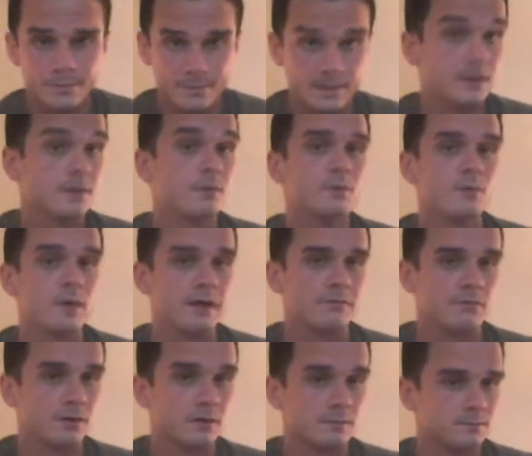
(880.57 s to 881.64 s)
Here, wait
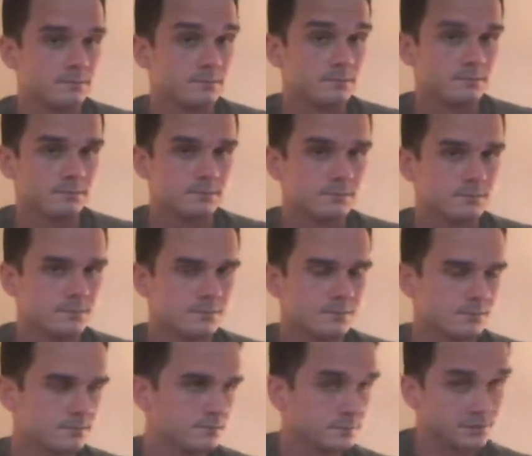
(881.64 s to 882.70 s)
for it.
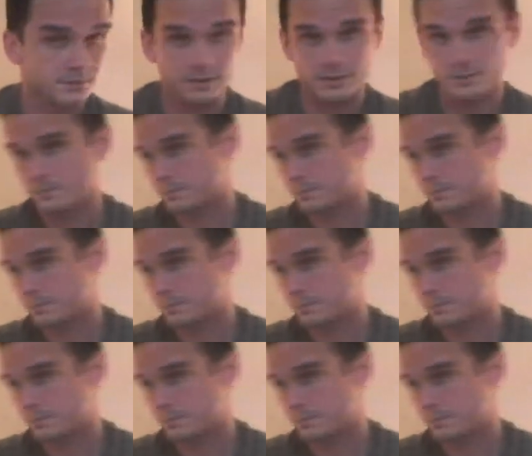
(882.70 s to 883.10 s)
Sorry.